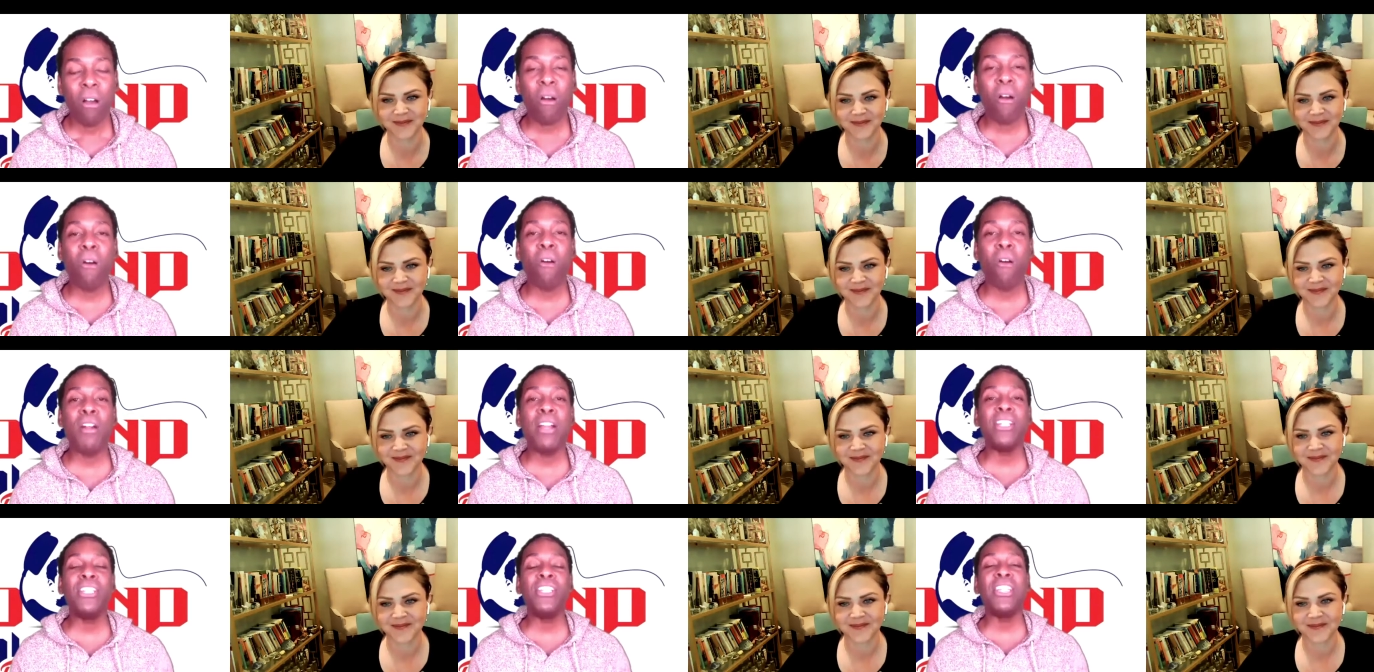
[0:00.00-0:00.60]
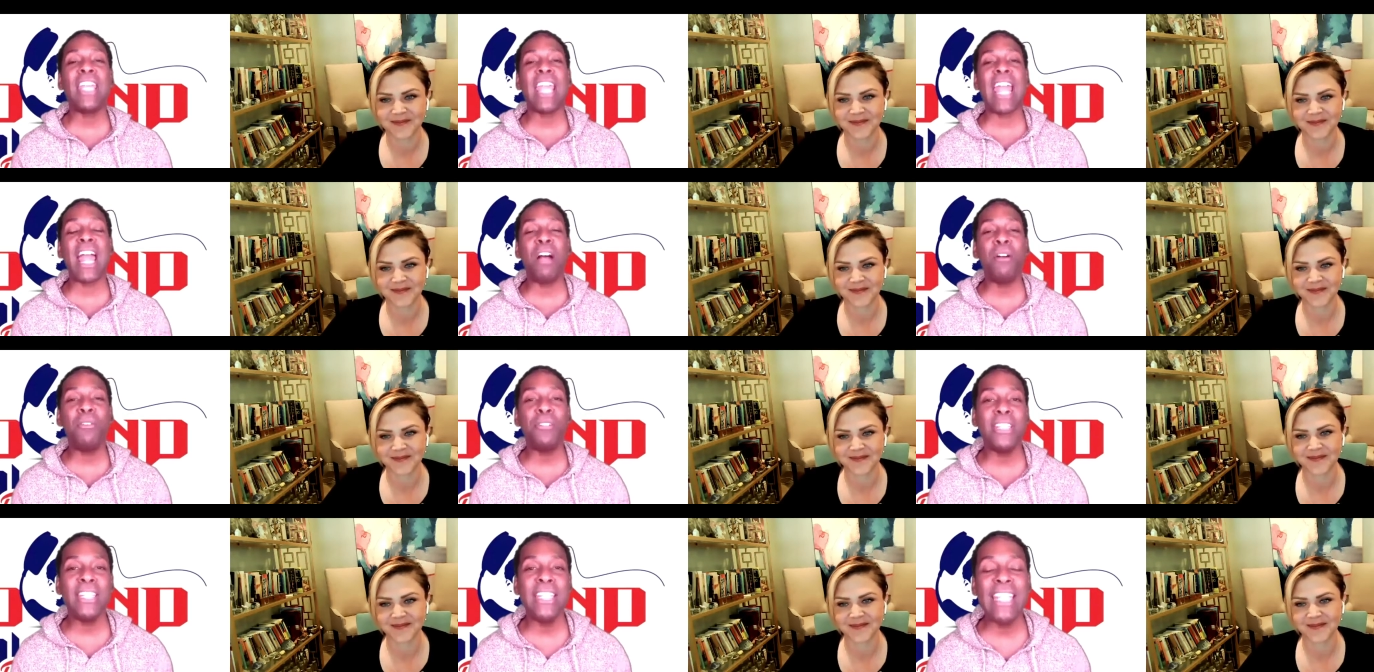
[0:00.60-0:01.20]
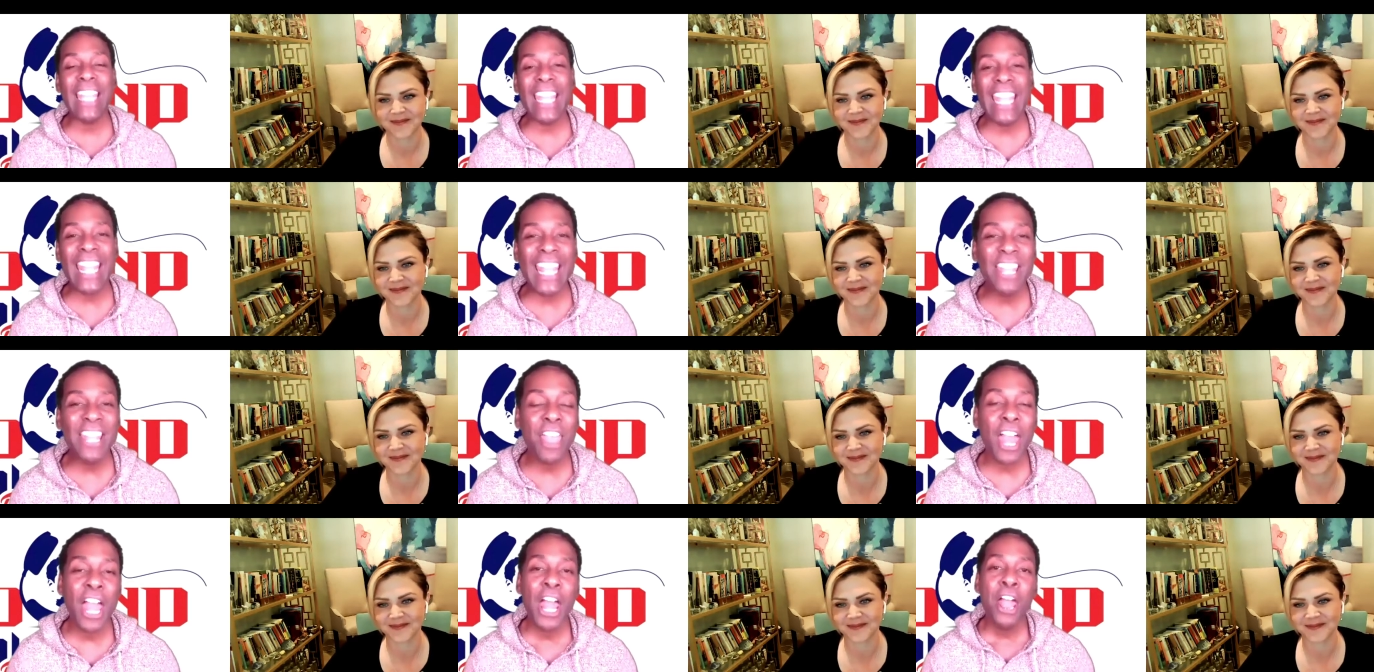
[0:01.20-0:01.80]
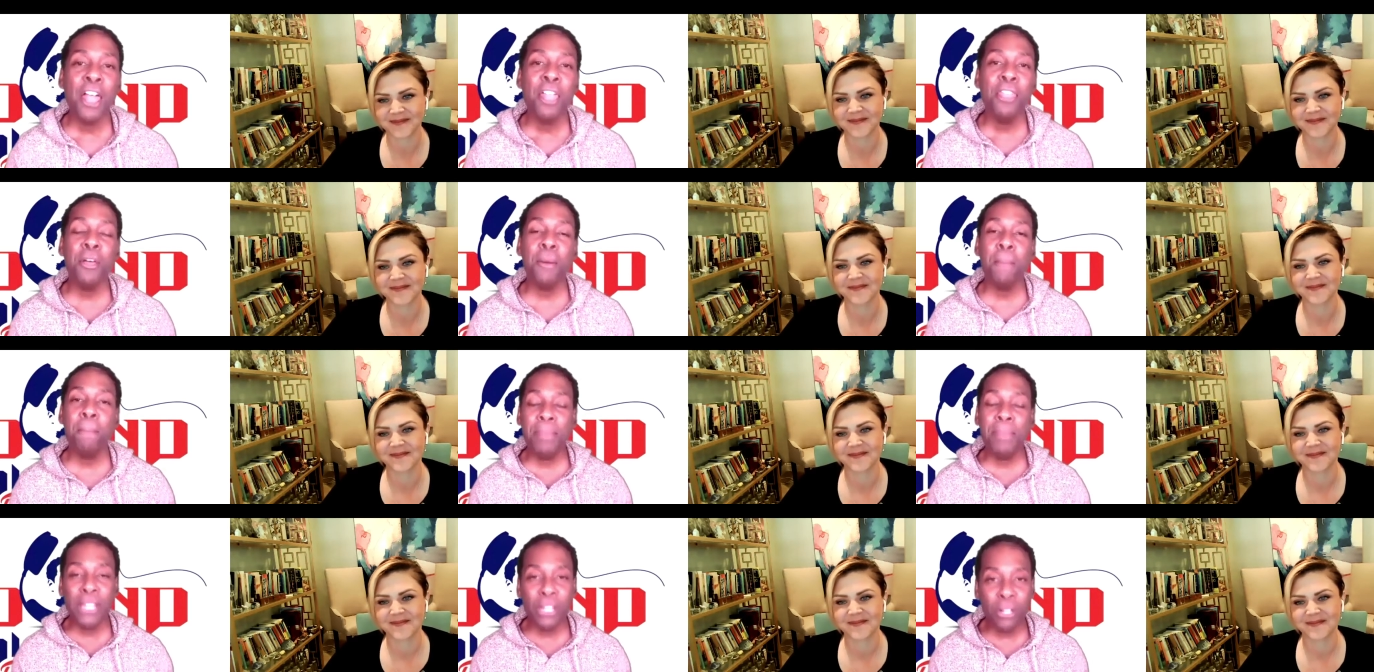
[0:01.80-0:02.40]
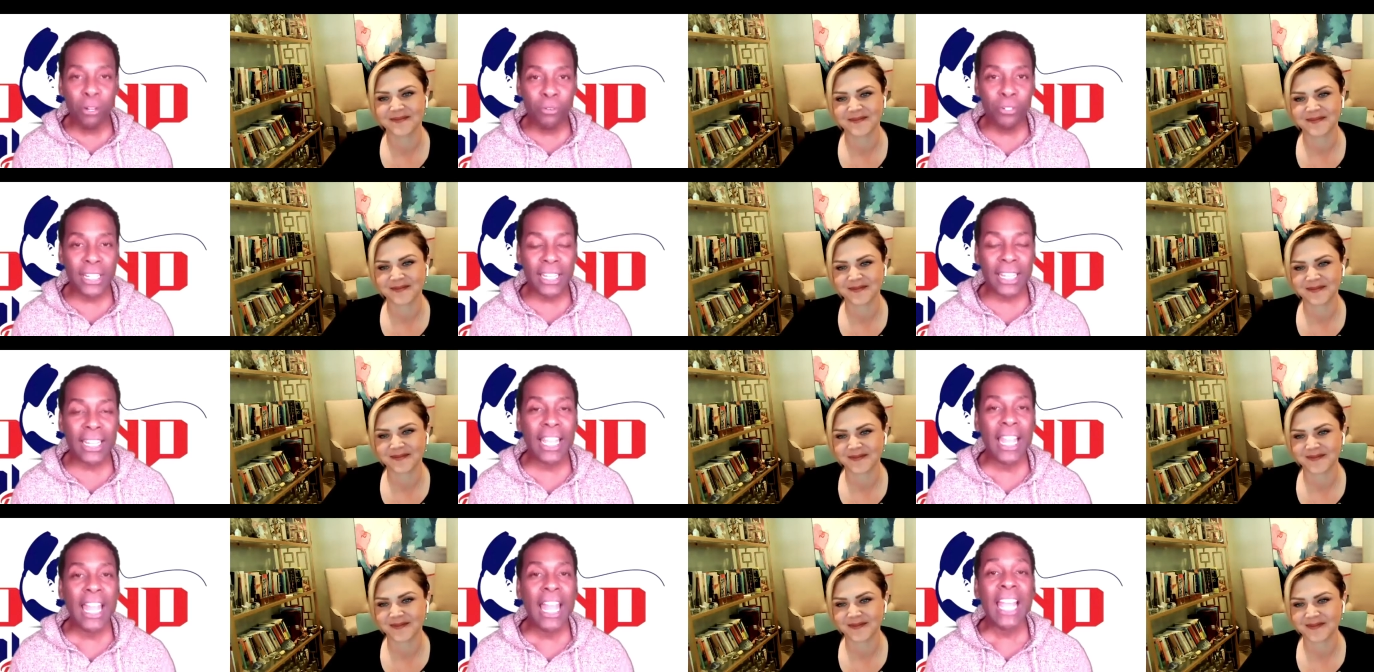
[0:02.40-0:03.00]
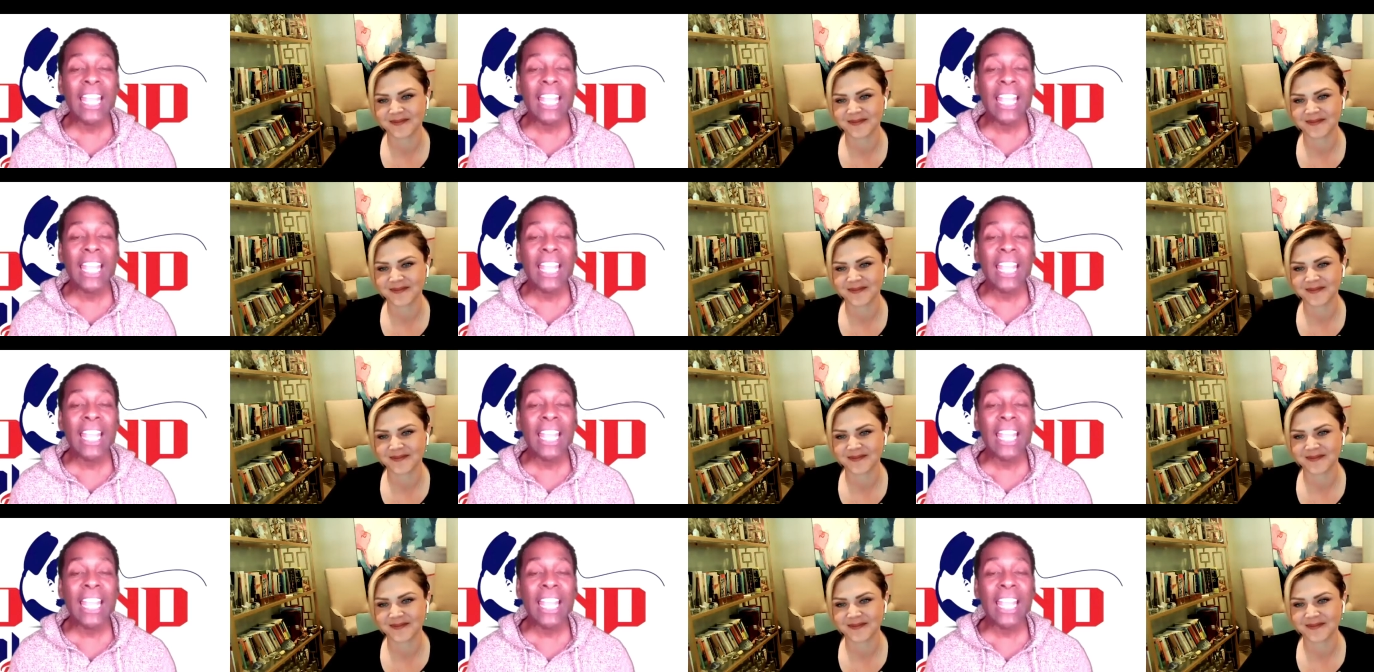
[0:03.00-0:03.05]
Speaker 1: Orange County and the building.